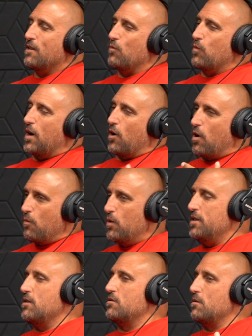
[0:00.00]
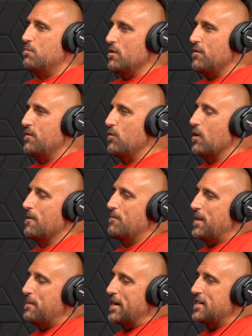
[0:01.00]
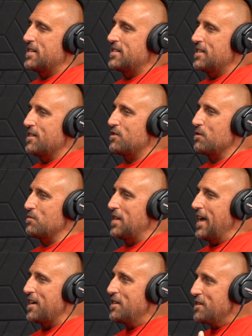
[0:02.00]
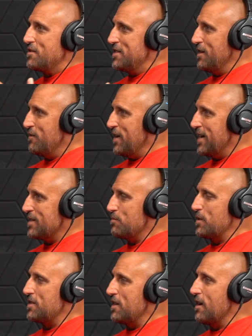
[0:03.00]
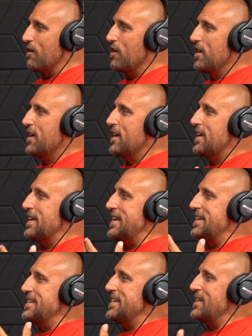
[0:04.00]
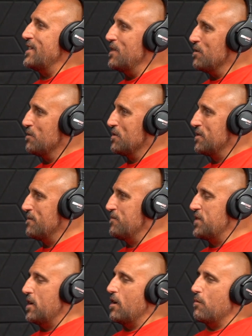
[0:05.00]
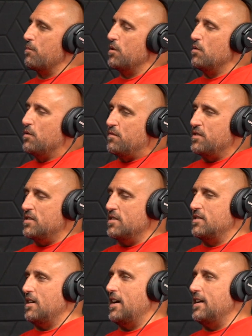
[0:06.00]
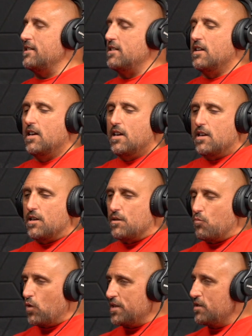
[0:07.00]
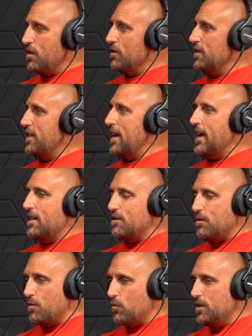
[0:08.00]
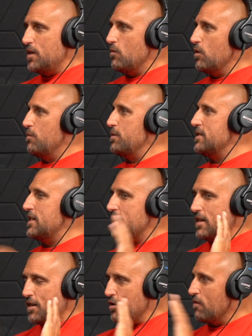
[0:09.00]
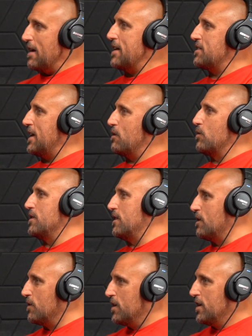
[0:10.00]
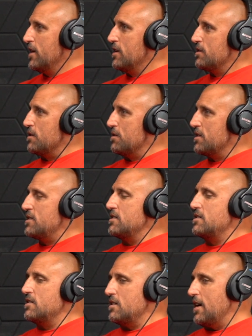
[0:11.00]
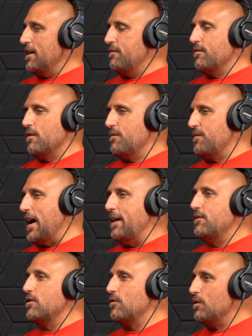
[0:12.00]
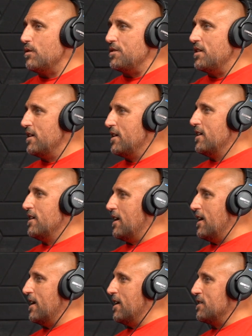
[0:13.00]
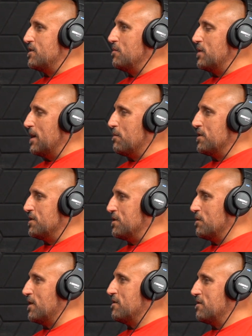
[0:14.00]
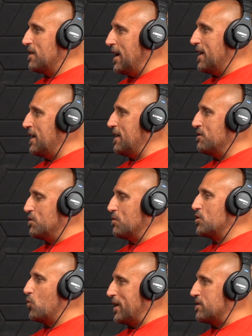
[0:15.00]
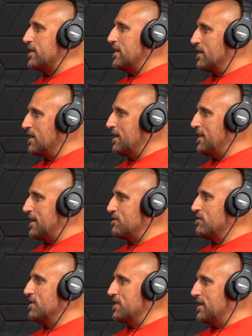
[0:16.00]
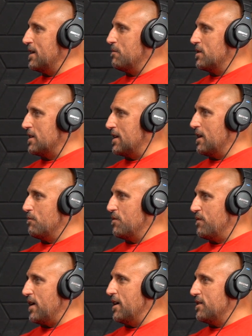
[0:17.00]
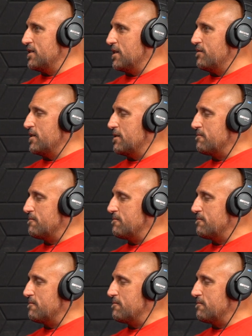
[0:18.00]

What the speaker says: What our windows are built for, I'm not going to say they're so technically advanced, but they are easy to use. They are beautifully designed. One turn of the handle, the window opens in, and you're out that window. So this is designed for a 5-year-old to be able to do it and do it quickly. And that's really the name of the game with fire safety.